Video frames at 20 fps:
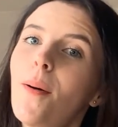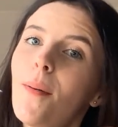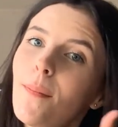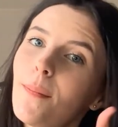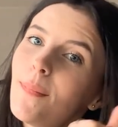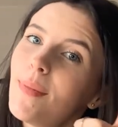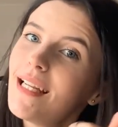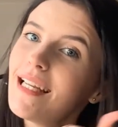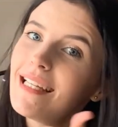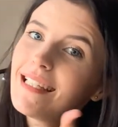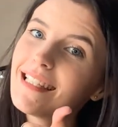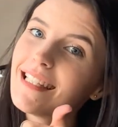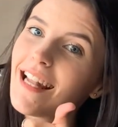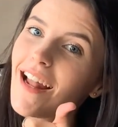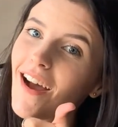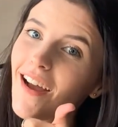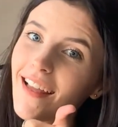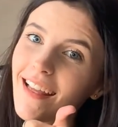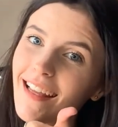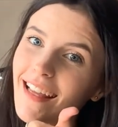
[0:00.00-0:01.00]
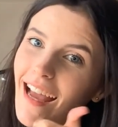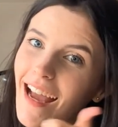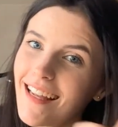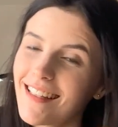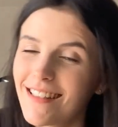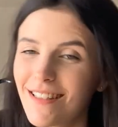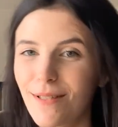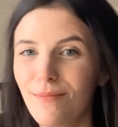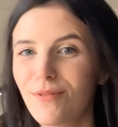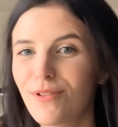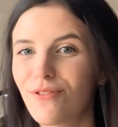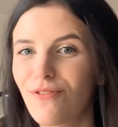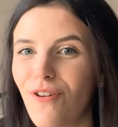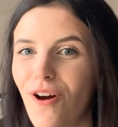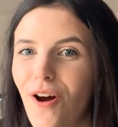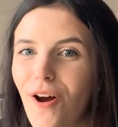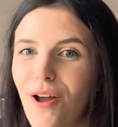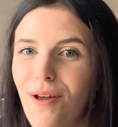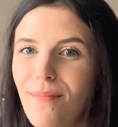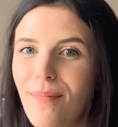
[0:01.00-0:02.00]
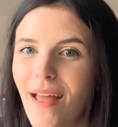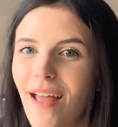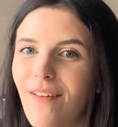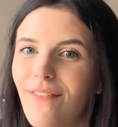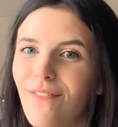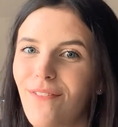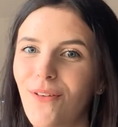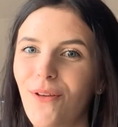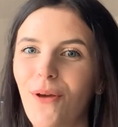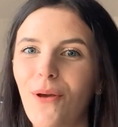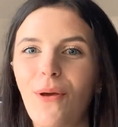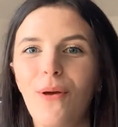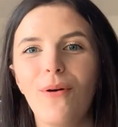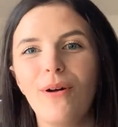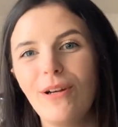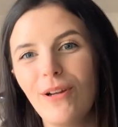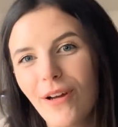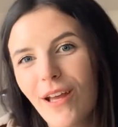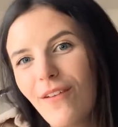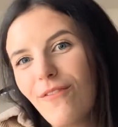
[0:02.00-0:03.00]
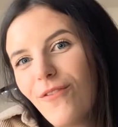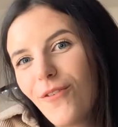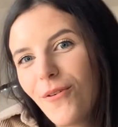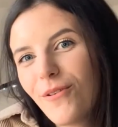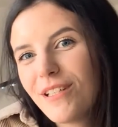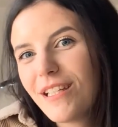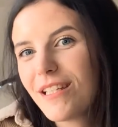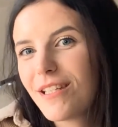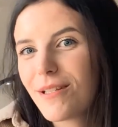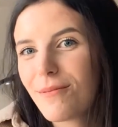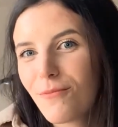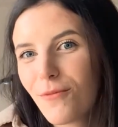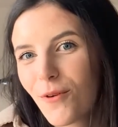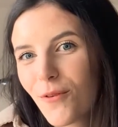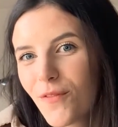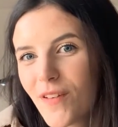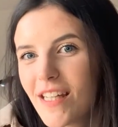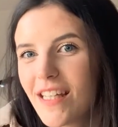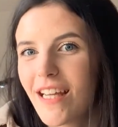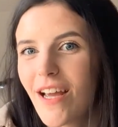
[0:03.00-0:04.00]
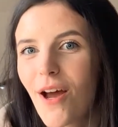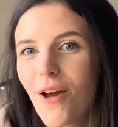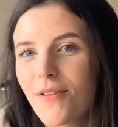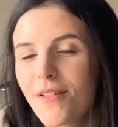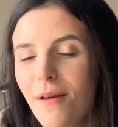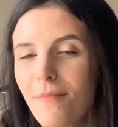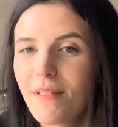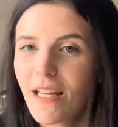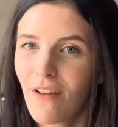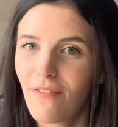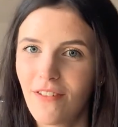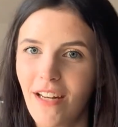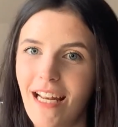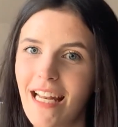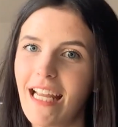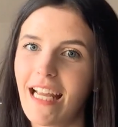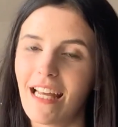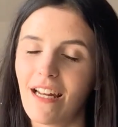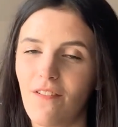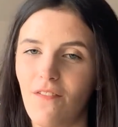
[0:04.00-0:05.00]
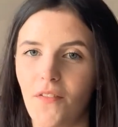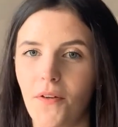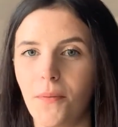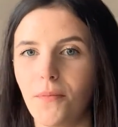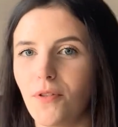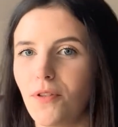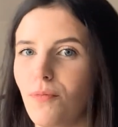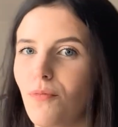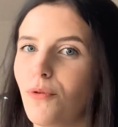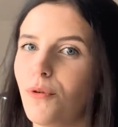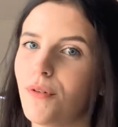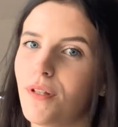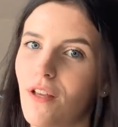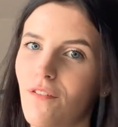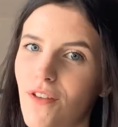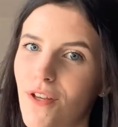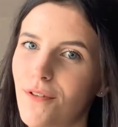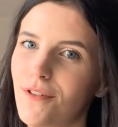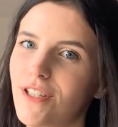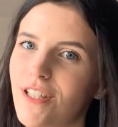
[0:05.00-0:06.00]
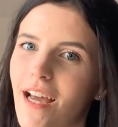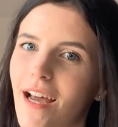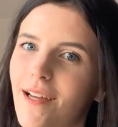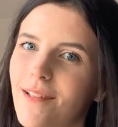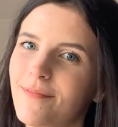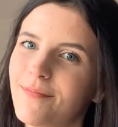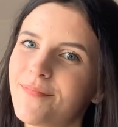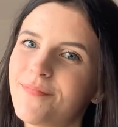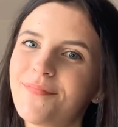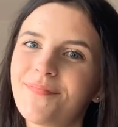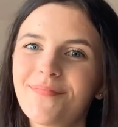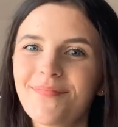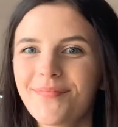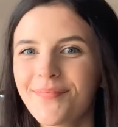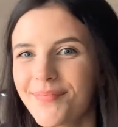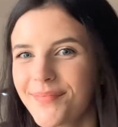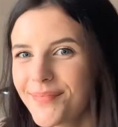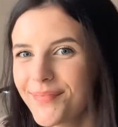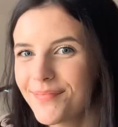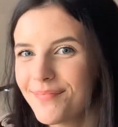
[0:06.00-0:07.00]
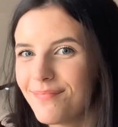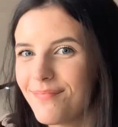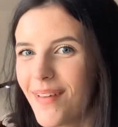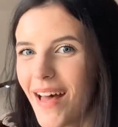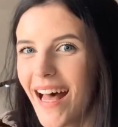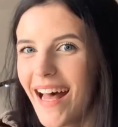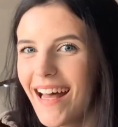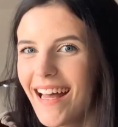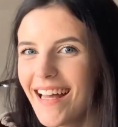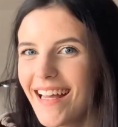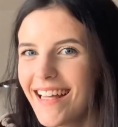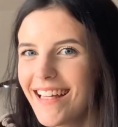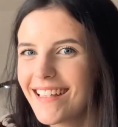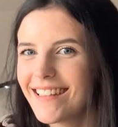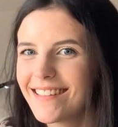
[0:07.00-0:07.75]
please like and subscribe if you're looking forward to some more videos. I'm definitely going to film some more in the future. Bye!